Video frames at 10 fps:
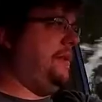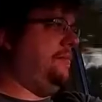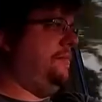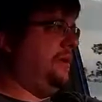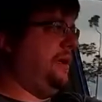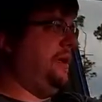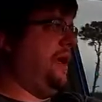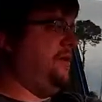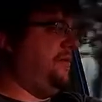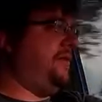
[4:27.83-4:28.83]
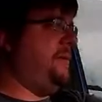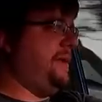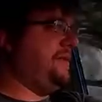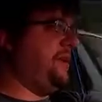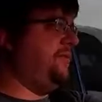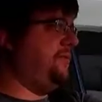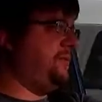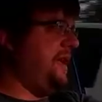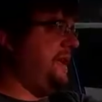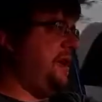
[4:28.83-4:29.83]
them. I don't find myself
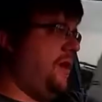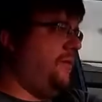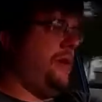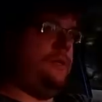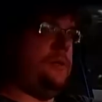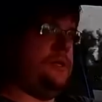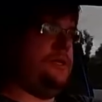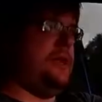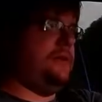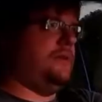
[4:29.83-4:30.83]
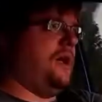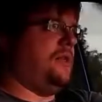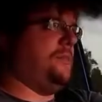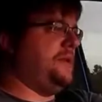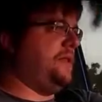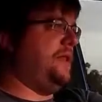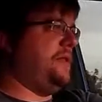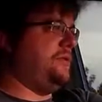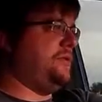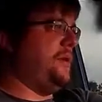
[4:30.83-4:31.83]
saying, oh, well, I wish I'd gotten a cloth because the
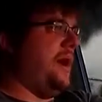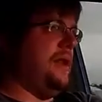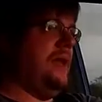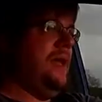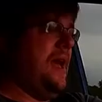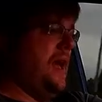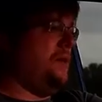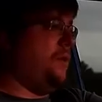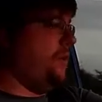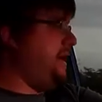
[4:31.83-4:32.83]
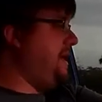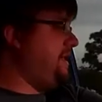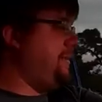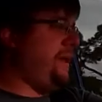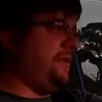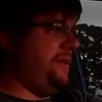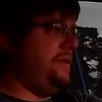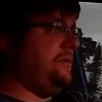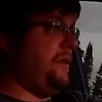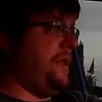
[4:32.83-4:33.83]
leather's too hot. I don't know what it is about the,
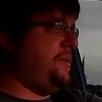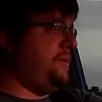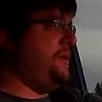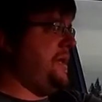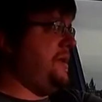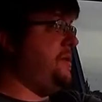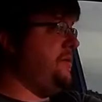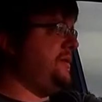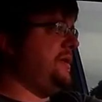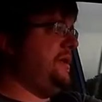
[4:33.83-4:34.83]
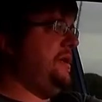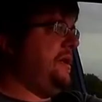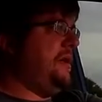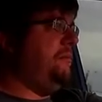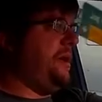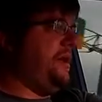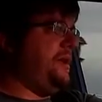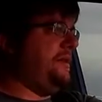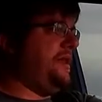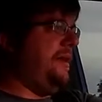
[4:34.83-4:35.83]
the leather that they use, but
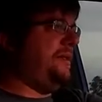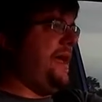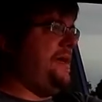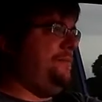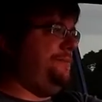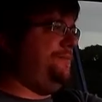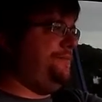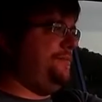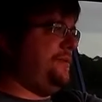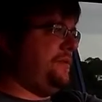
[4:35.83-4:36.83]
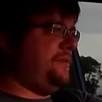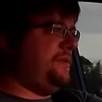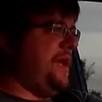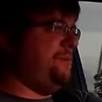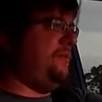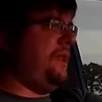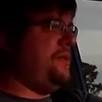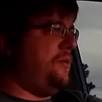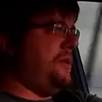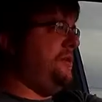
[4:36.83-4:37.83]
it's not that type of
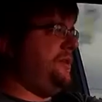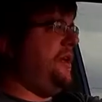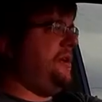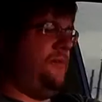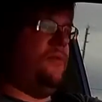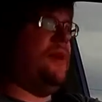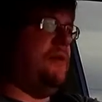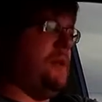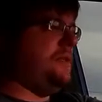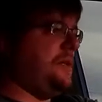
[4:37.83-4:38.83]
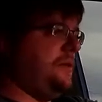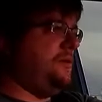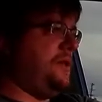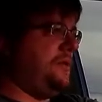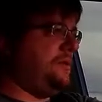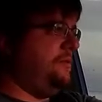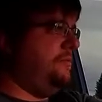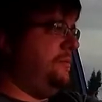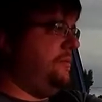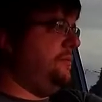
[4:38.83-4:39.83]
leather where you sit on it for five minutes and you're just,
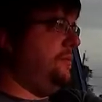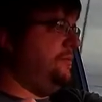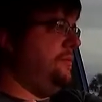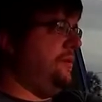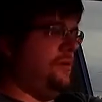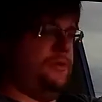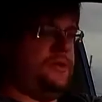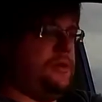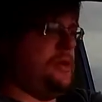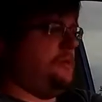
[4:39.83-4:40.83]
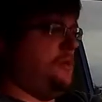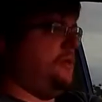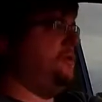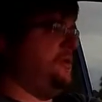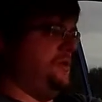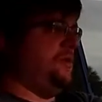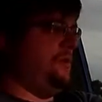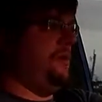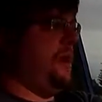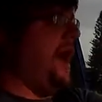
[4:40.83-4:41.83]
you're soaking through clothes because you're,
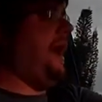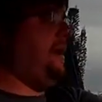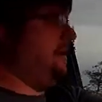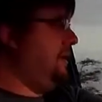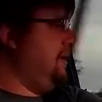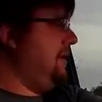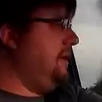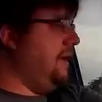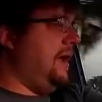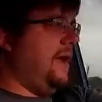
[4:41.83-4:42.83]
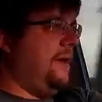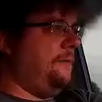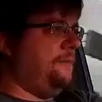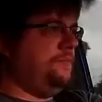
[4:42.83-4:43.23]
you're hot. Um,